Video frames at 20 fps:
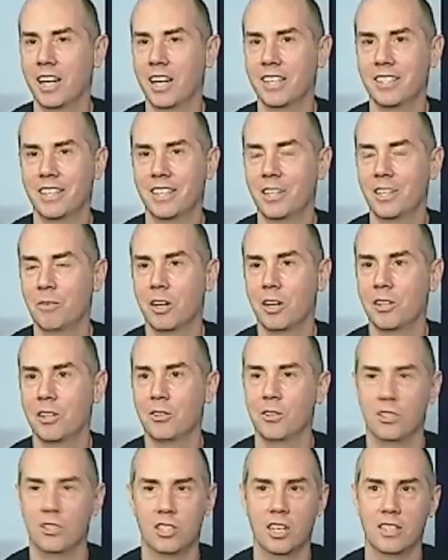He didn't want to do it
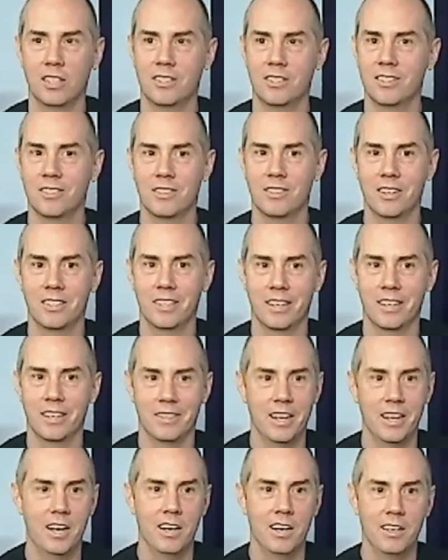justice. So I said,
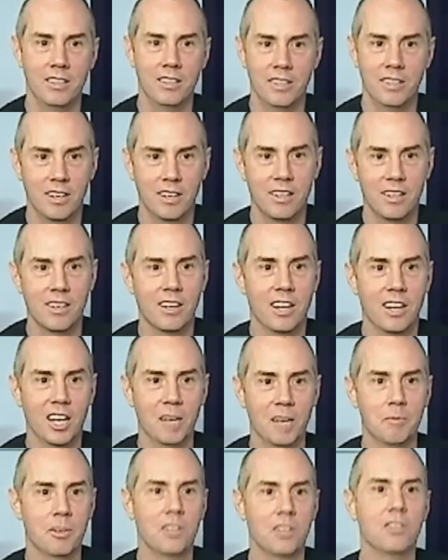nah, I'm
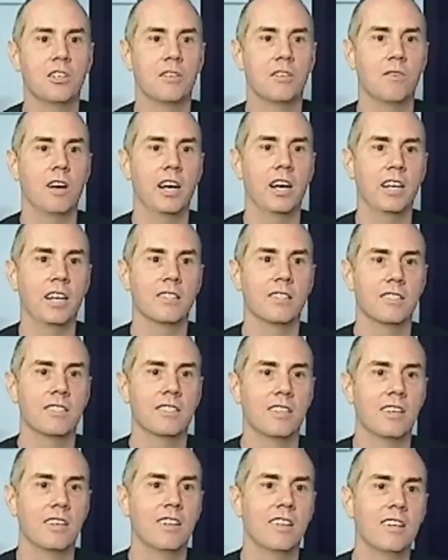going to do it right.
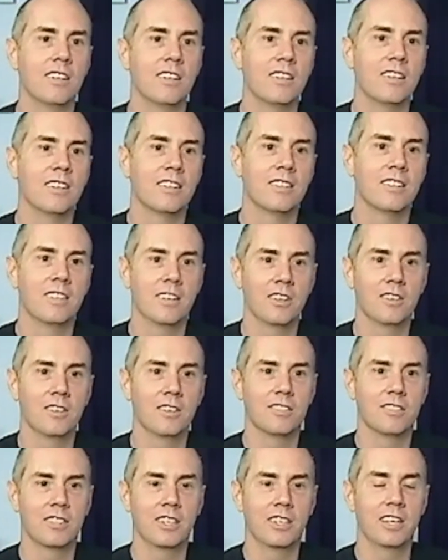
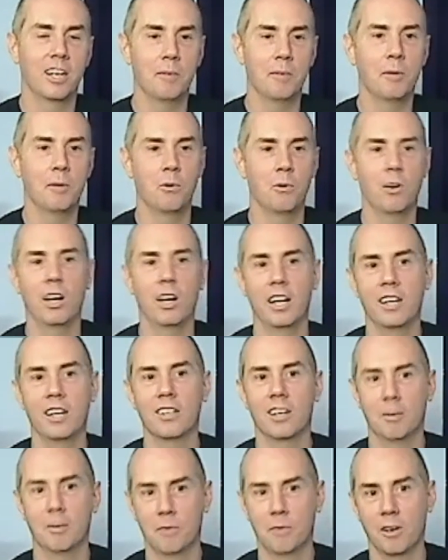Get out of my way.
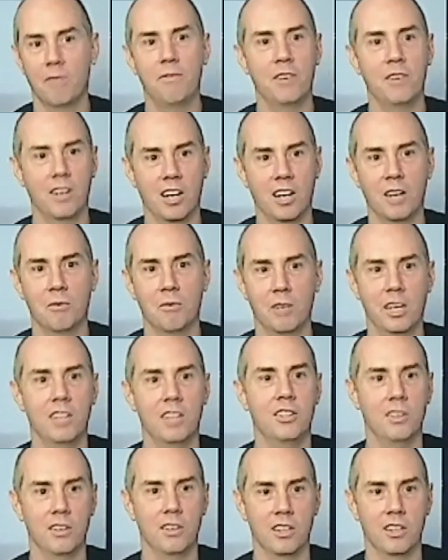I'm going to figure out a way to
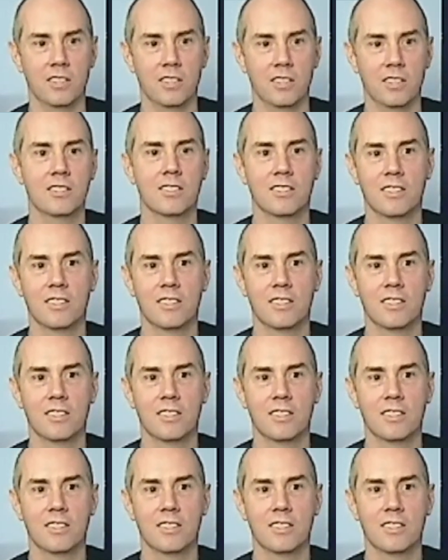do this.